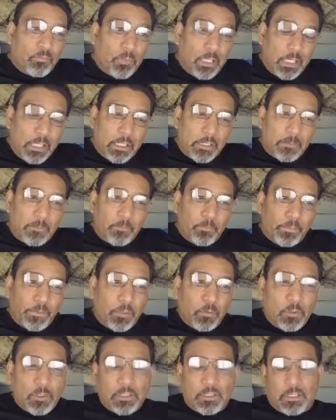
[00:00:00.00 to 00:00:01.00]
made
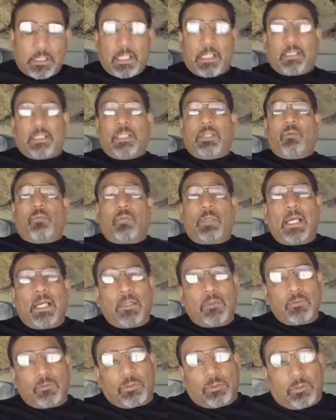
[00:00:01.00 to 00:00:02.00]
was that the
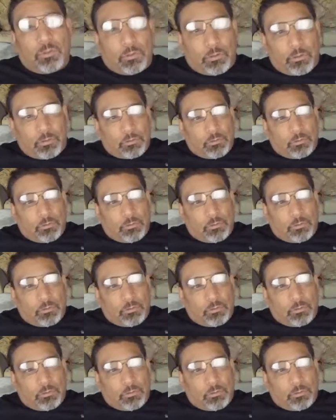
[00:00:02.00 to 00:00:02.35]
route